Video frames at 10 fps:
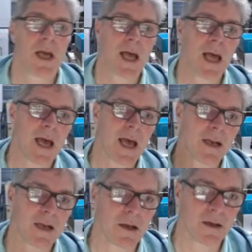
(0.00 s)

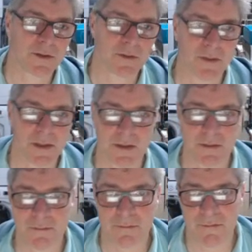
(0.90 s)
and a larger one
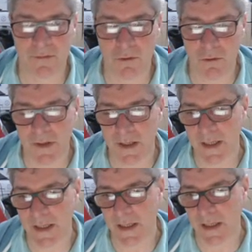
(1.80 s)
for
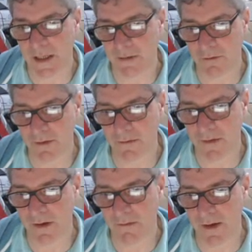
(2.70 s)
the
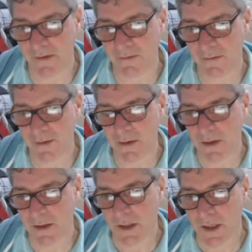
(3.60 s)
45F.
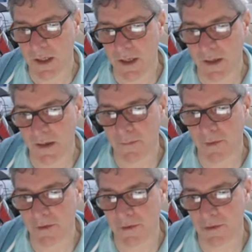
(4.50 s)
And I'm
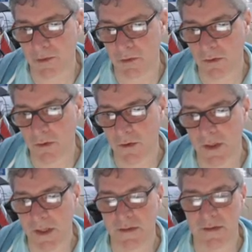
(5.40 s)
not sure,
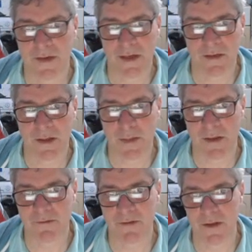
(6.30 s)
so I think it's going to be
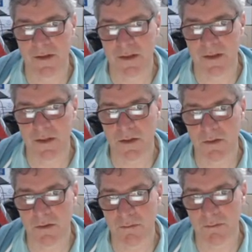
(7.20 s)
a
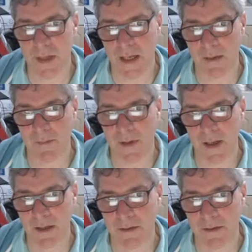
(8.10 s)
32 megabit